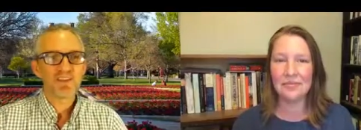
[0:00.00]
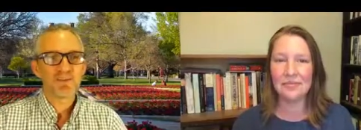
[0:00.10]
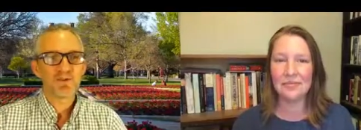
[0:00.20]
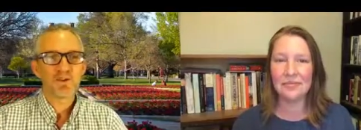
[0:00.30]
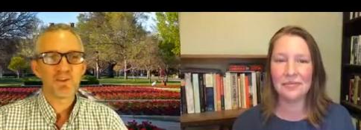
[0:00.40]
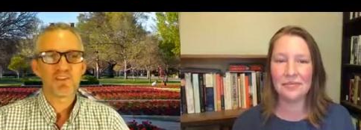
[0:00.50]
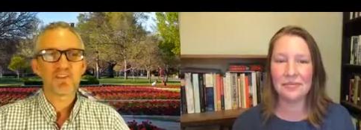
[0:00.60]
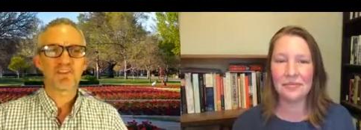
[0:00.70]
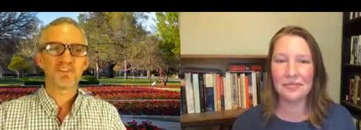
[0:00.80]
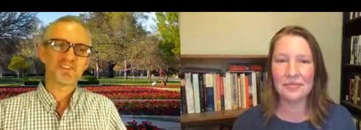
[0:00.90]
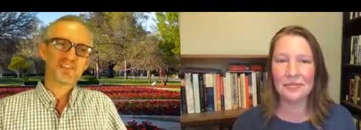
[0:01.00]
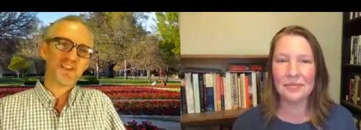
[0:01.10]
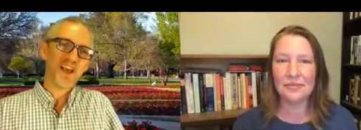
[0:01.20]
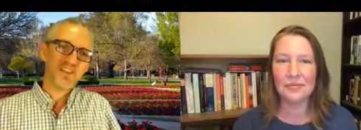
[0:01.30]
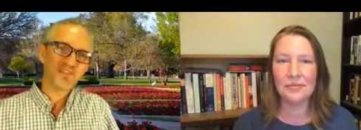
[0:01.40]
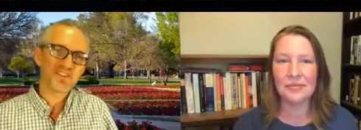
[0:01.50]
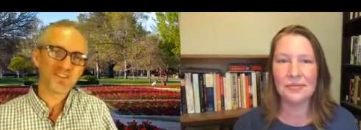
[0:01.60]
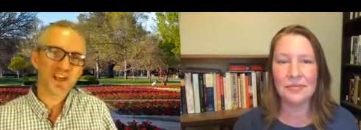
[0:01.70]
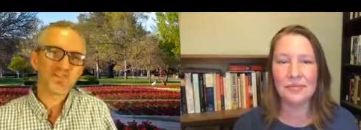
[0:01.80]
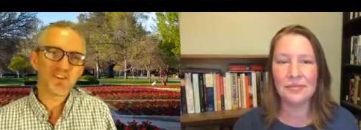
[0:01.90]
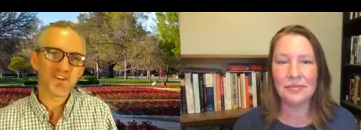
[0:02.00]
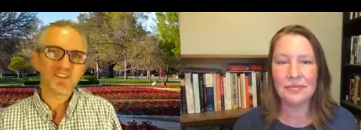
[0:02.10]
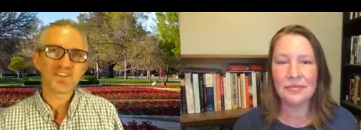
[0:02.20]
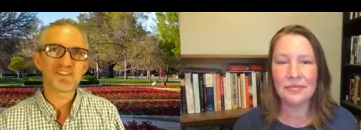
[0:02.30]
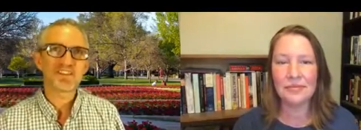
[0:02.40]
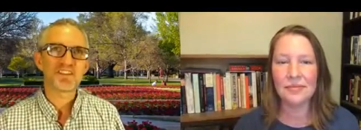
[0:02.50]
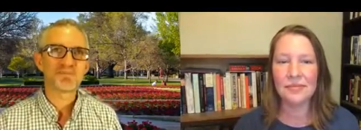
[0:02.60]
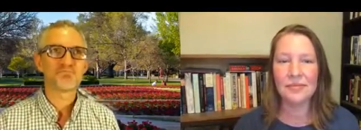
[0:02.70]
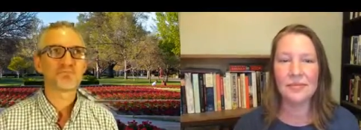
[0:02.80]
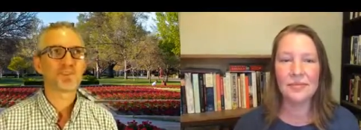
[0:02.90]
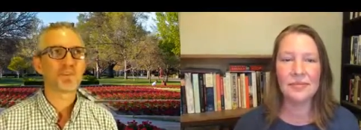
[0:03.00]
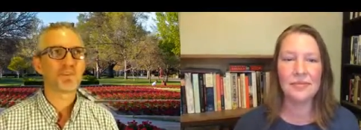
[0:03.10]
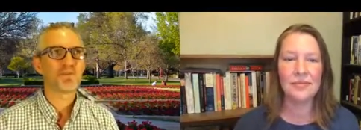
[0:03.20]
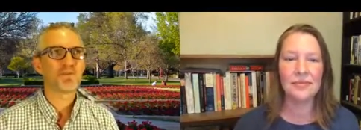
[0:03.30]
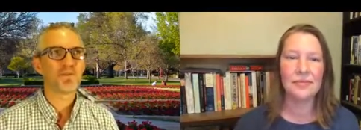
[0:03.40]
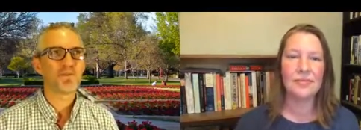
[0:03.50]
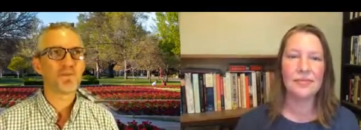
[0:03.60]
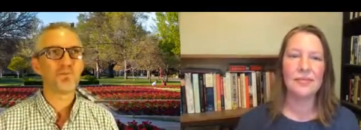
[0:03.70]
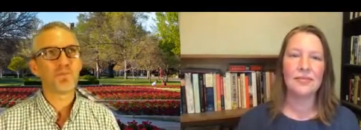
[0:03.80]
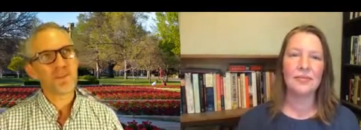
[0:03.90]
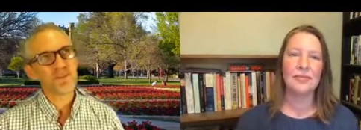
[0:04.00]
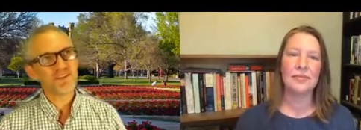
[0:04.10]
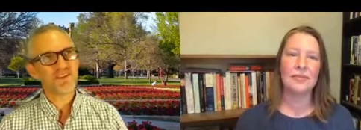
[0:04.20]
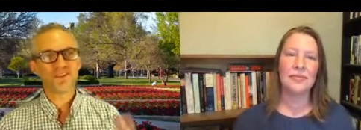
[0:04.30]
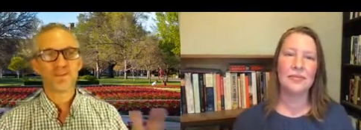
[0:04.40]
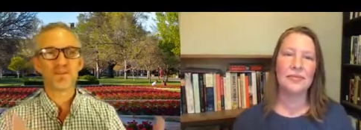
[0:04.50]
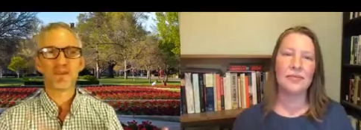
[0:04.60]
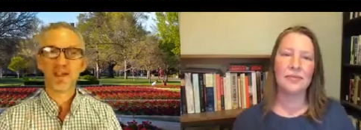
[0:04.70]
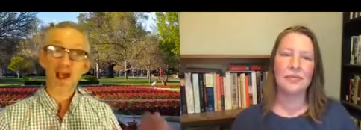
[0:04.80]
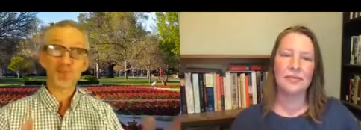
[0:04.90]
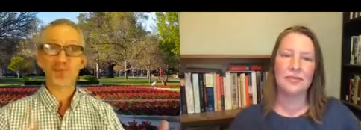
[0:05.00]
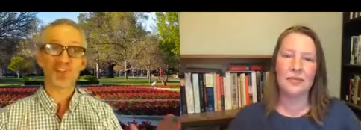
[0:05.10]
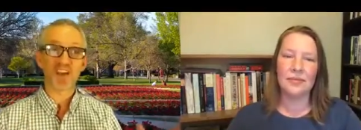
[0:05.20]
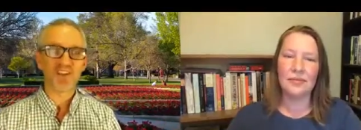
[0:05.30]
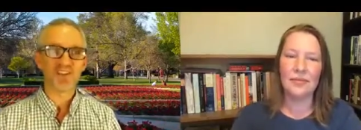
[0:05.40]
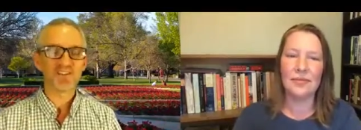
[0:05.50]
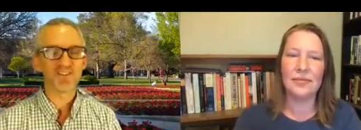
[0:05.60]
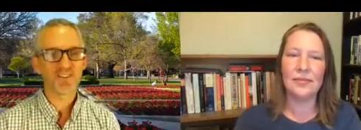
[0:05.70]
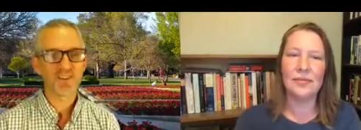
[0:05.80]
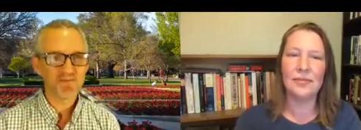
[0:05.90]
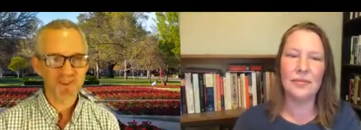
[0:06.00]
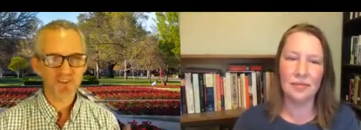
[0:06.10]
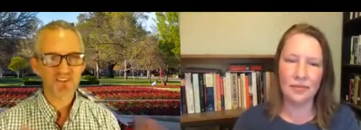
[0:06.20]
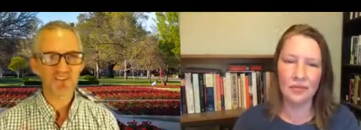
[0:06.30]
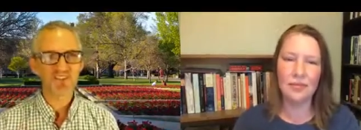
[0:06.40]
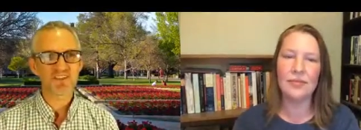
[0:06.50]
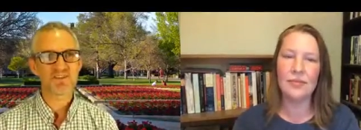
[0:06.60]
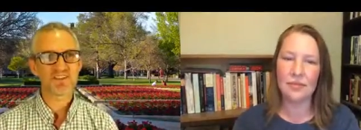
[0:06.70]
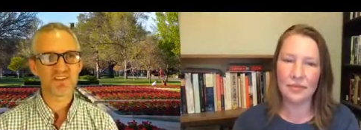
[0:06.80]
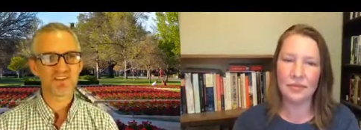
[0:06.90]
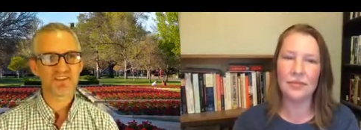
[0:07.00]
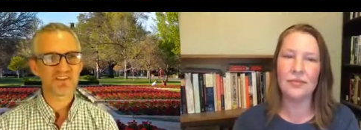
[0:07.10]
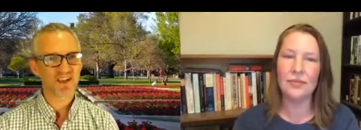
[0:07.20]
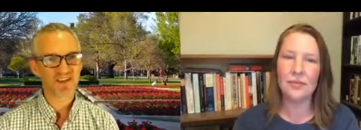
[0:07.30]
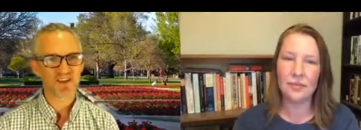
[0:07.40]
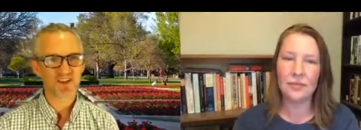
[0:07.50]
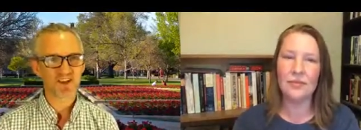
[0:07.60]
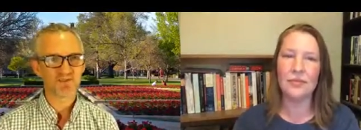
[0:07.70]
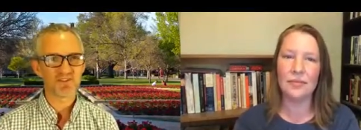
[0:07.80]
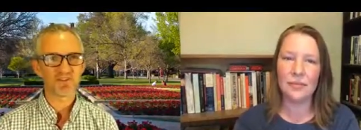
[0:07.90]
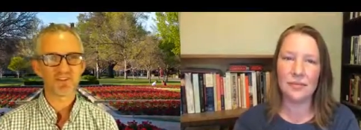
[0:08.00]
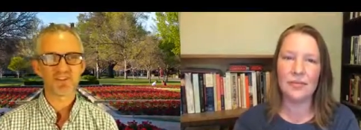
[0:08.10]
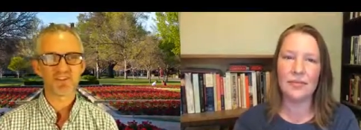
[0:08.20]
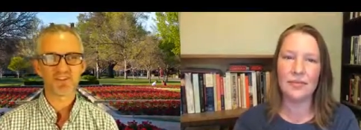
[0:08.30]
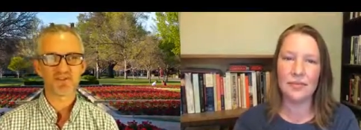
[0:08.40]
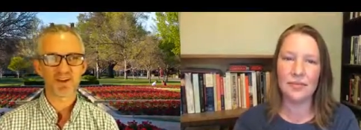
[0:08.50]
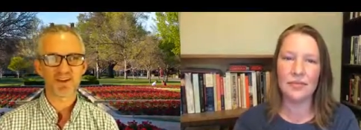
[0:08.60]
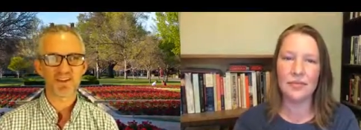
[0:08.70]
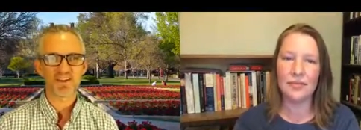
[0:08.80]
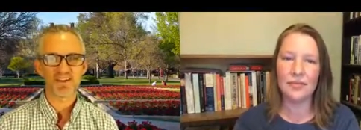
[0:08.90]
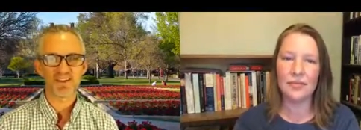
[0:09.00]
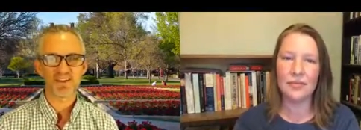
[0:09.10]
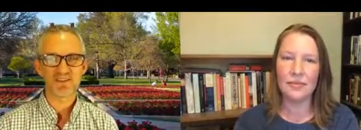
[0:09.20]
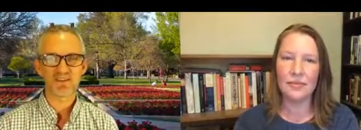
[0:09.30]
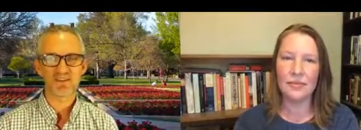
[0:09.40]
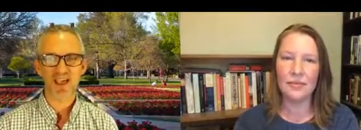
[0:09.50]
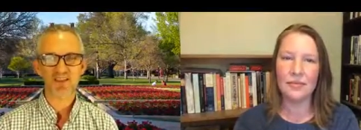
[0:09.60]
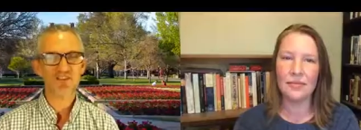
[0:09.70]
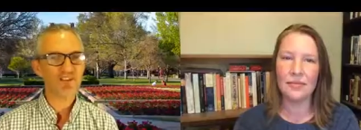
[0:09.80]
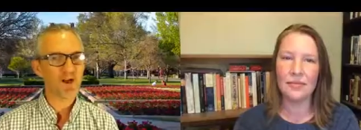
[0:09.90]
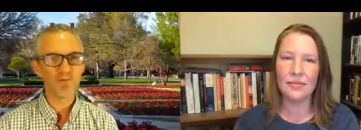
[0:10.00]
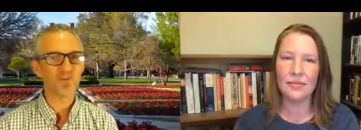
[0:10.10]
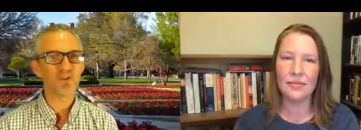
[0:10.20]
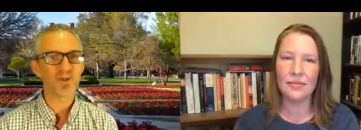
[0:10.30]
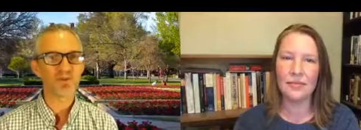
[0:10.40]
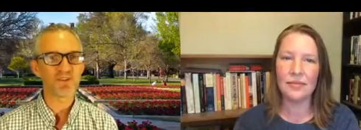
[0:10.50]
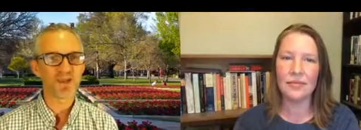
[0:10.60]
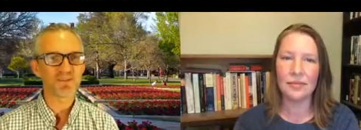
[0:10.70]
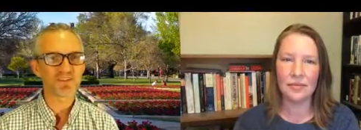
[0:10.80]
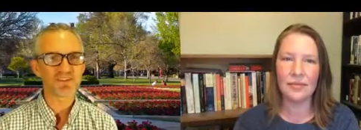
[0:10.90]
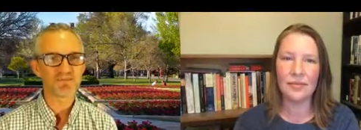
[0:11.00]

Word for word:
Speaker 1: You know, one of the things I've discovered is that being an outsider to the conventions of these science genres and science writing uh, is actually helpful sometimes.